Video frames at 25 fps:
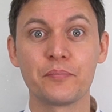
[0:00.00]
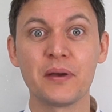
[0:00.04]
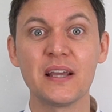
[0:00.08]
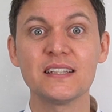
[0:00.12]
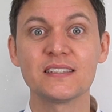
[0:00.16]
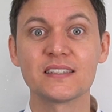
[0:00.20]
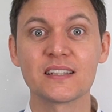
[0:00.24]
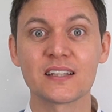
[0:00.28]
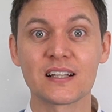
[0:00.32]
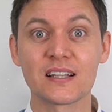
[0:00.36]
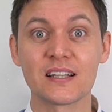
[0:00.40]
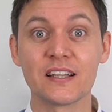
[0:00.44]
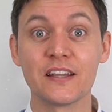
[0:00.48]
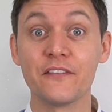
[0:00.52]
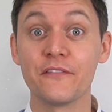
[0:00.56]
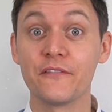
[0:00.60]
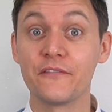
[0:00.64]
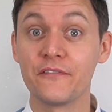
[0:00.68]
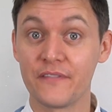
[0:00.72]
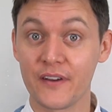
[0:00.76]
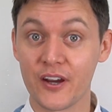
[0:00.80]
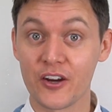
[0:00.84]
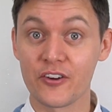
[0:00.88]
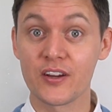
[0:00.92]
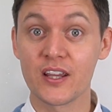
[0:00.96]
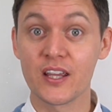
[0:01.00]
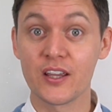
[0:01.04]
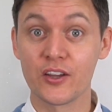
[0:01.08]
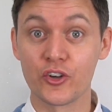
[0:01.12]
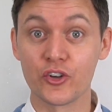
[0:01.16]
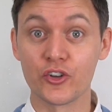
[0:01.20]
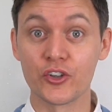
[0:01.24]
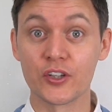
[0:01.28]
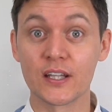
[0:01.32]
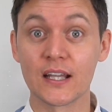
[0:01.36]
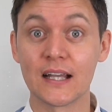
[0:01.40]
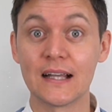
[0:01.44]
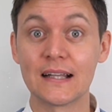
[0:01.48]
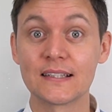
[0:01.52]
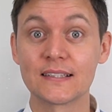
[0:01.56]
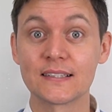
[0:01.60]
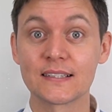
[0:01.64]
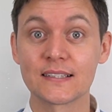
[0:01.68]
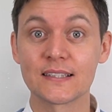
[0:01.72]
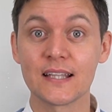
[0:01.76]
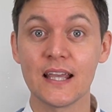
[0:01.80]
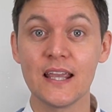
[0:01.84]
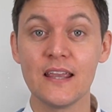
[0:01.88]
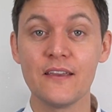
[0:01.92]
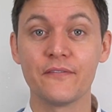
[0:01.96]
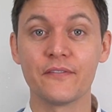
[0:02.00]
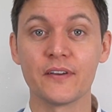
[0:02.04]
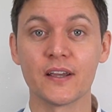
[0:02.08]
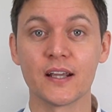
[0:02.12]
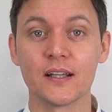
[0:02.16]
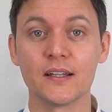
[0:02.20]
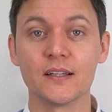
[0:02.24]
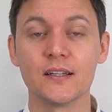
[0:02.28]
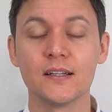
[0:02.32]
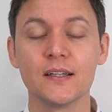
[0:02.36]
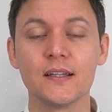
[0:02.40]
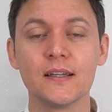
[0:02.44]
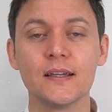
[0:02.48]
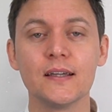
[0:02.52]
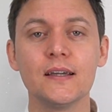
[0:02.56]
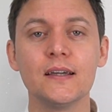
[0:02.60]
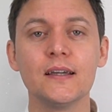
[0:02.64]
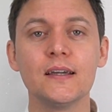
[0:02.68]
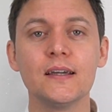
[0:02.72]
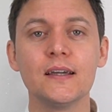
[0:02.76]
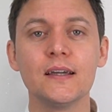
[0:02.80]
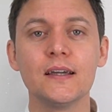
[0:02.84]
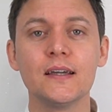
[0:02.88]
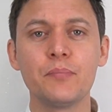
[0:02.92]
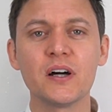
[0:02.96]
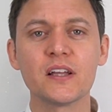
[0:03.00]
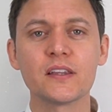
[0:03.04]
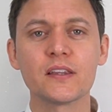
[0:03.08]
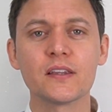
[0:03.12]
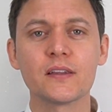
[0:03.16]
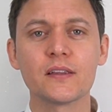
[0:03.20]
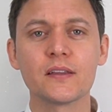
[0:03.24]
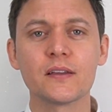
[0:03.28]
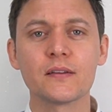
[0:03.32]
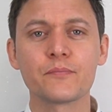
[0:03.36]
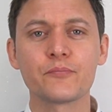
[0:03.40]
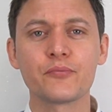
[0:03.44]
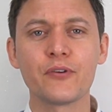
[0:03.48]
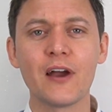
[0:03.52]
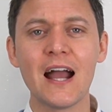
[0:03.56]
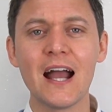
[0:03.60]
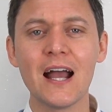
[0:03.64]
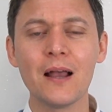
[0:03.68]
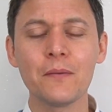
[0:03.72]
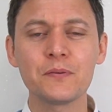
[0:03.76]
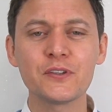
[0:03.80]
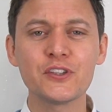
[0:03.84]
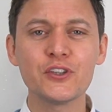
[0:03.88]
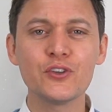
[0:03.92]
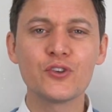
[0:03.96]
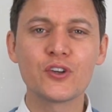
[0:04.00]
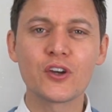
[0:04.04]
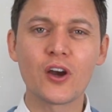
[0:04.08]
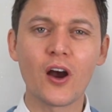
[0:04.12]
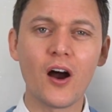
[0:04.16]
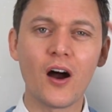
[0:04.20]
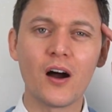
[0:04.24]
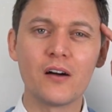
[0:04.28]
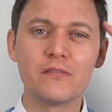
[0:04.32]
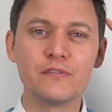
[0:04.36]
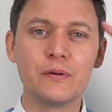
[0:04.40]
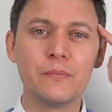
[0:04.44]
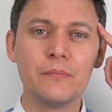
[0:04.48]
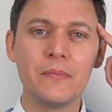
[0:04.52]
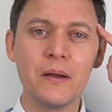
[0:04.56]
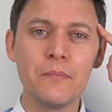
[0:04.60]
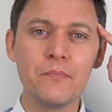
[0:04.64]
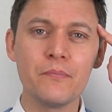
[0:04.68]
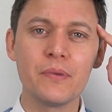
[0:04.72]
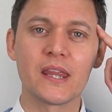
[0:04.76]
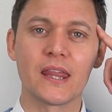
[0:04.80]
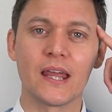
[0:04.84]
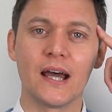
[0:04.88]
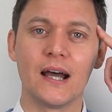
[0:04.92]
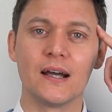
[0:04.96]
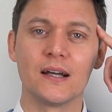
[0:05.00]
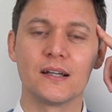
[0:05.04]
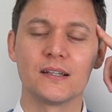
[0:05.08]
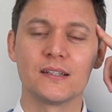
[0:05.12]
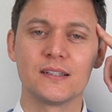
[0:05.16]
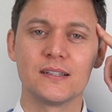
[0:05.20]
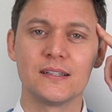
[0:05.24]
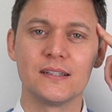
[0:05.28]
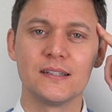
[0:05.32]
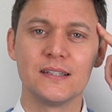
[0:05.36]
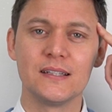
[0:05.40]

basically very good at saving. But perhaps you can't remember that.